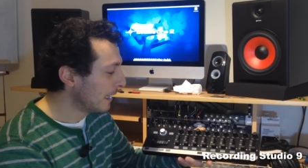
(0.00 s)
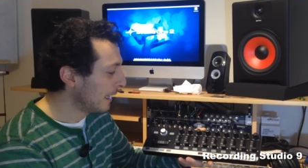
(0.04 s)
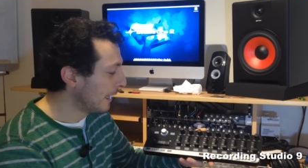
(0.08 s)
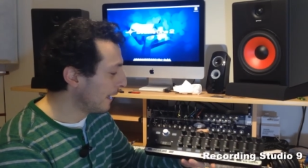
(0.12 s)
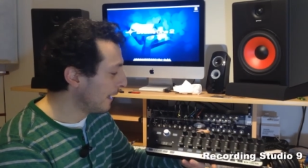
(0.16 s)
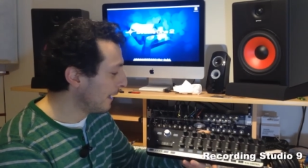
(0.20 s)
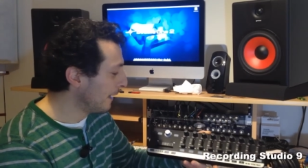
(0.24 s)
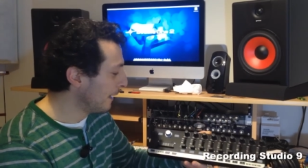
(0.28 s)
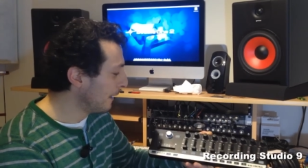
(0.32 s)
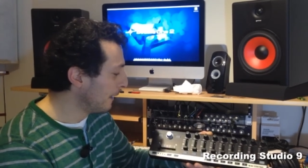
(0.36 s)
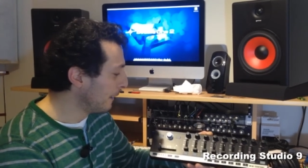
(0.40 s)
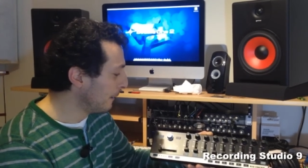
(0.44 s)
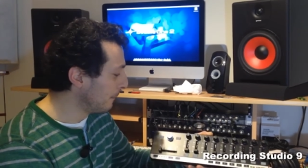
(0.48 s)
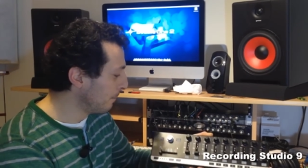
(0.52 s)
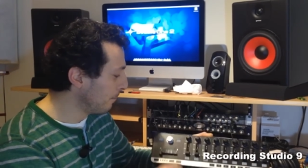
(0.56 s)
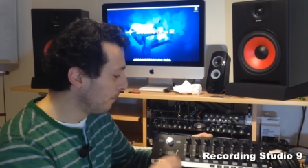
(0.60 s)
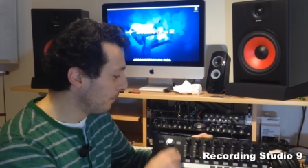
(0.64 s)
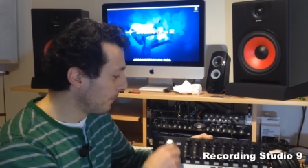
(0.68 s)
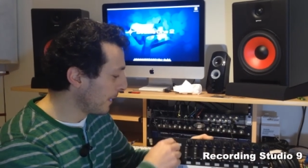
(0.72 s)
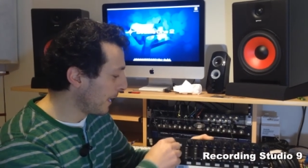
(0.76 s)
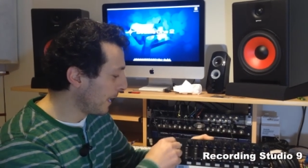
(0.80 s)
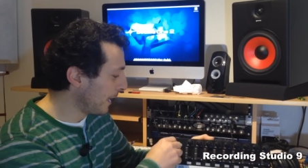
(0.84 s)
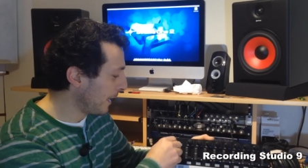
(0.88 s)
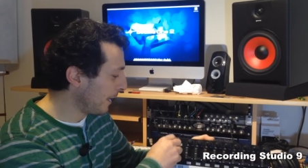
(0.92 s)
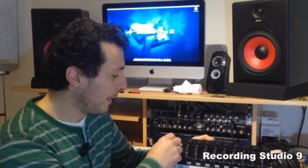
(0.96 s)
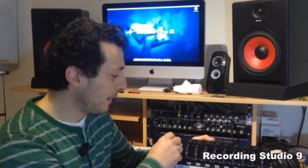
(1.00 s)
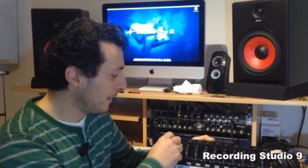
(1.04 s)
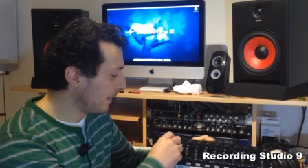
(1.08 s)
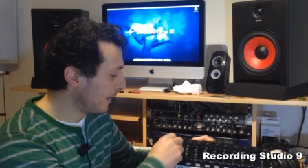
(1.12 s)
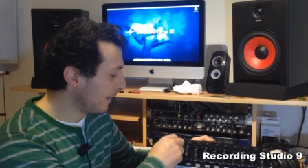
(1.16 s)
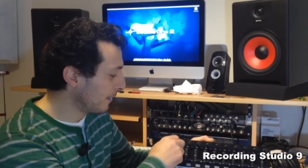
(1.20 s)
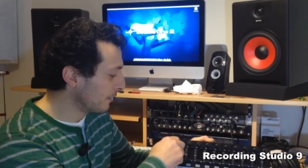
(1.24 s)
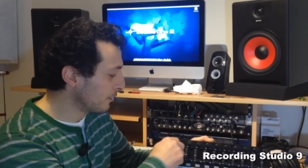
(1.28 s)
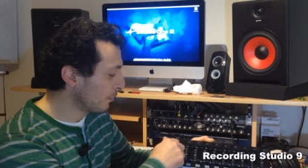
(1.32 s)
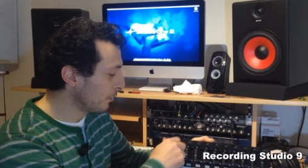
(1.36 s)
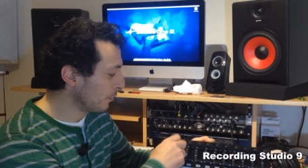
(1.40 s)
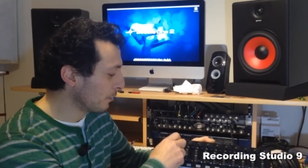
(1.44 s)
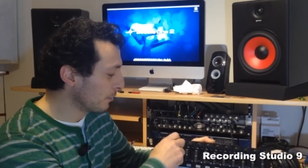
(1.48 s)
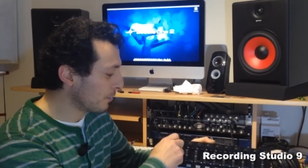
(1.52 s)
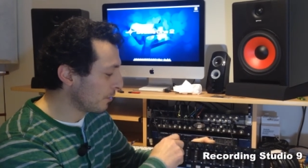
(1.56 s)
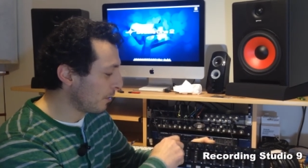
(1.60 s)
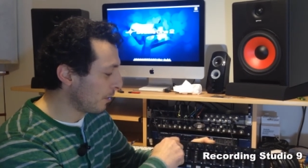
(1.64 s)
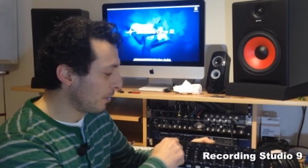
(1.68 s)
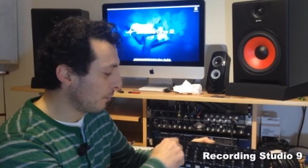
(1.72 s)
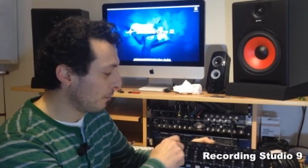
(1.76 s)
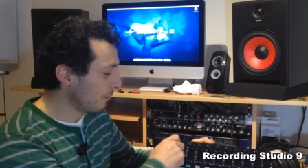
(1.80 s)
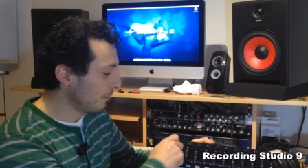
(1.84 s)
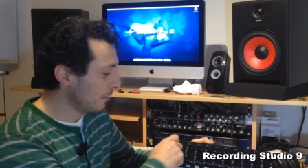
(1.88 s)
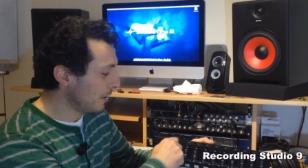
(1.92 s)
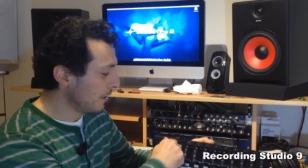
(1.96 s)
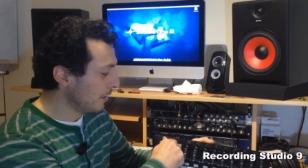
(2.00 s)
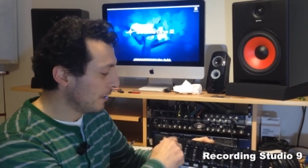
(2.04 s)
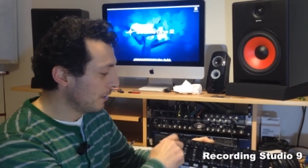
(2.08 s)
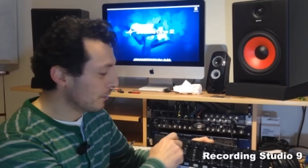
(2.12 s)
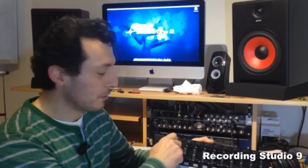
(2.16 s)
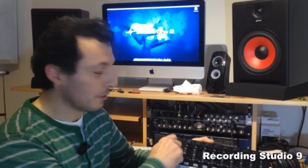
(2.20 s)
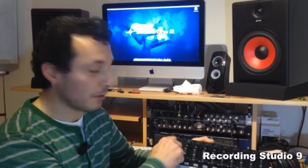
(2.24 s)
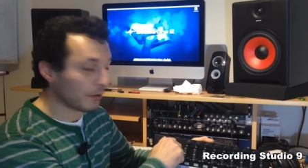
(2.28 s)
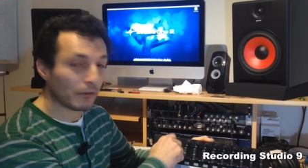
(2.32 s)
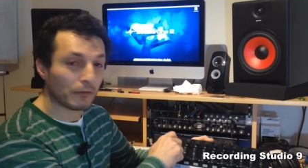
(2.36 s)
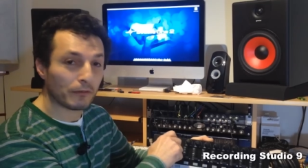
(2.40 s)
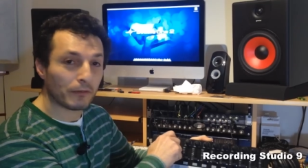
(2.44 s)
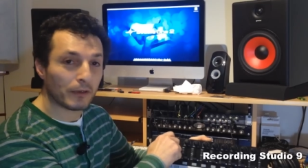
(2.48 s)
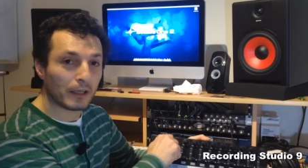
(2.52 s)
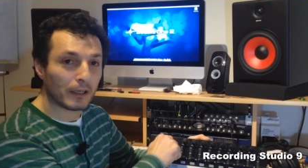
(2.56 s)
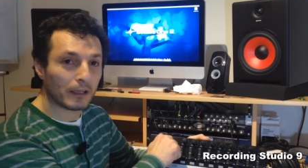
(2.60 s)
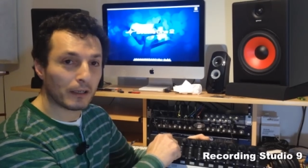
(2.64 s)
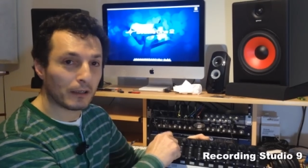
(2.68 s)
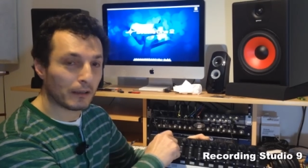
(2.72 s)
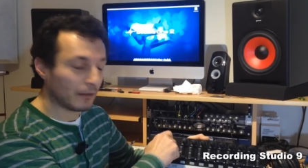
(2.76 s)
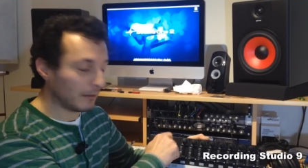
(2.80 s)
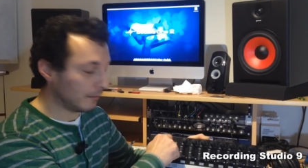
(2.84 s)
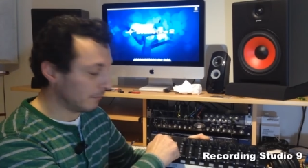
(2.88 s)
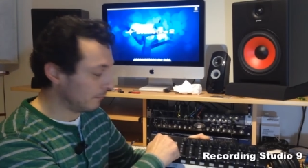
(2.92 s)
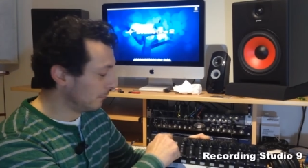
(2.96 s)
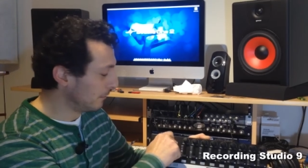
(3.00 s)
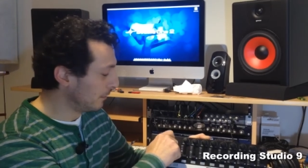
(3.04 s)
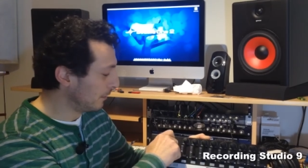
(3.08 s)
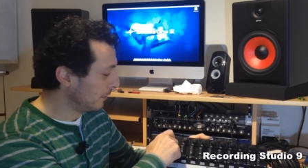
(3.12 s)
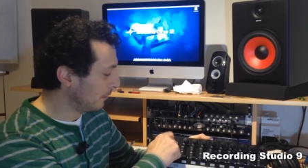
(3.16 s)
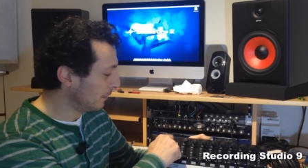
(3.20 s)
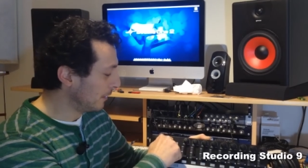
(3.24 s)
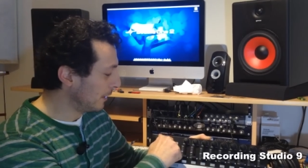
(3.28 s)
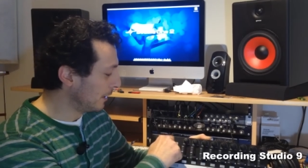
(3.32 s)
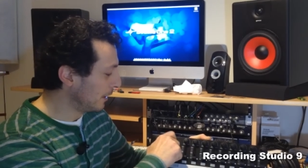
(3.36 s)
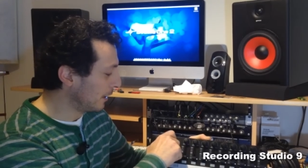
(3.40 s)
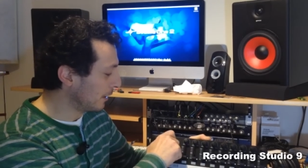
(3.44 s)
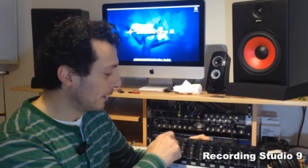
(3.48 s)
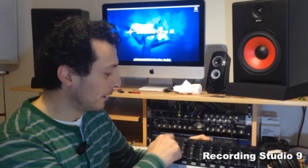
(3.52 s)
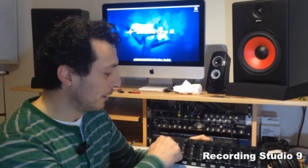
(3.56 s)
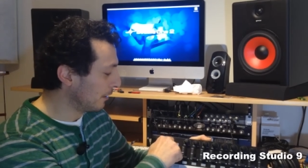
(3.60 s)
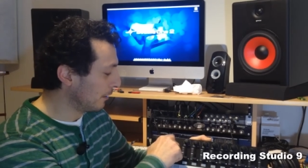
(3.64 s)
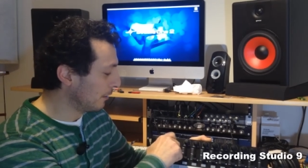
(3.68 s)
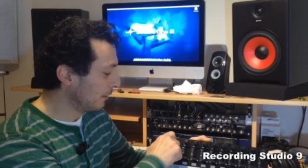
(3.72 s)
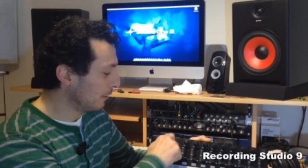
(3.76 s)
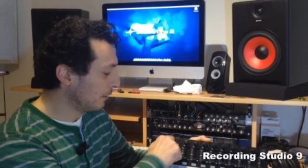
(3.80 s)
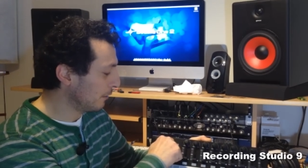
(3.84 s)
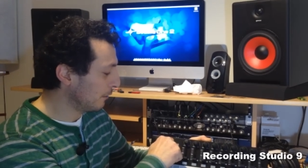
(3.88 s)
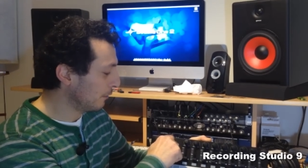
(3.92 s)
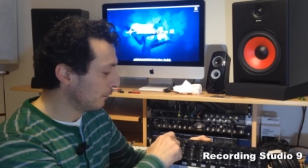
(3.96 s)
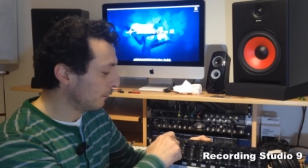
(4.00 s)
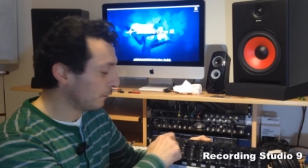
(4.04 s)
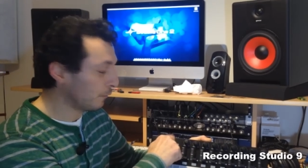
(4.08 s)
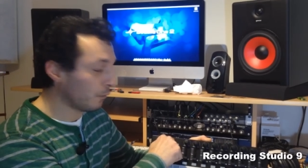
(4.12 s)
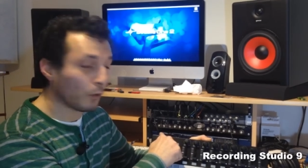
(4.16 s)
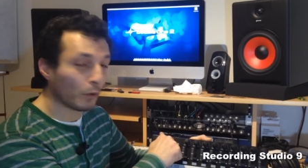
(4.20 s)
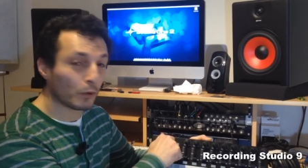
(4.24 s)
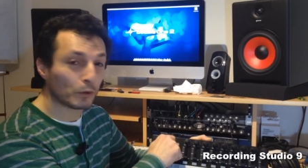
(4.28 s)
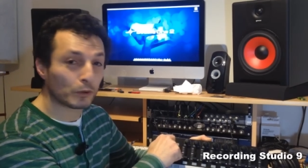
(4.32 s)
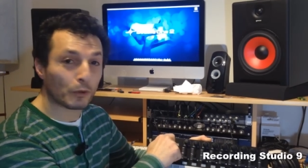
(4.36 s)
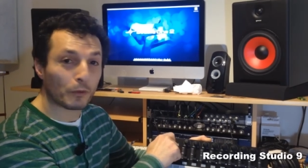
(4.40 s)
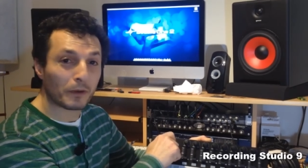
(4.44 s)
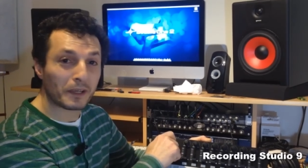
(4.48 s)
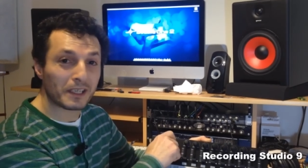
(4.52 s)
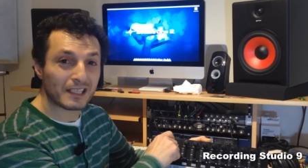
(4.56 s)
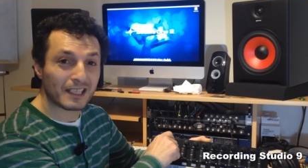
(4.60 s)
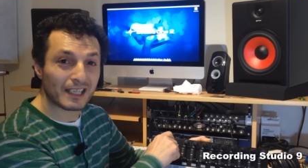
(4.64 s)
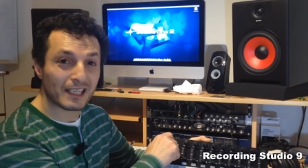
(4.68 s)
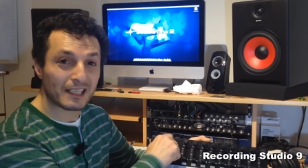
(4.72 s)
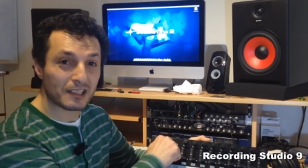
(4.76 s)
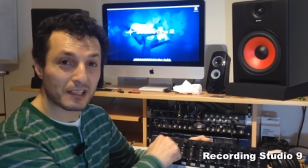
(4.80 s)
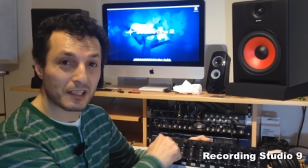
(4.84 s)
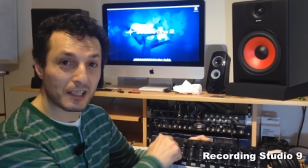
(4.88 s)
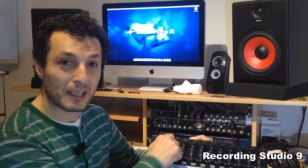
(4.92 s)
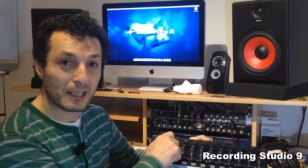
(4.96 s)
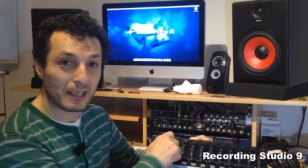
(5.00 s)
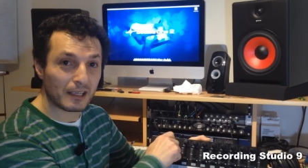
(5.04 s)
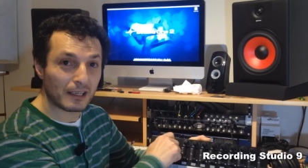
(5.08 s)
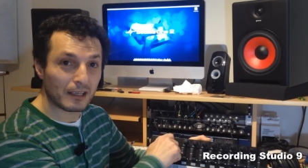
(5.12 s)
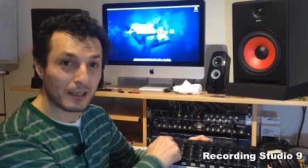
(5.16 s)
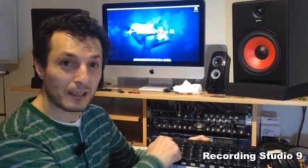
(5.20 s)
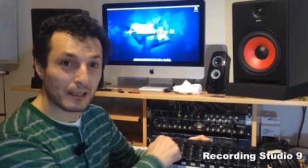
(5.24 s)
And there's also sort of another full 360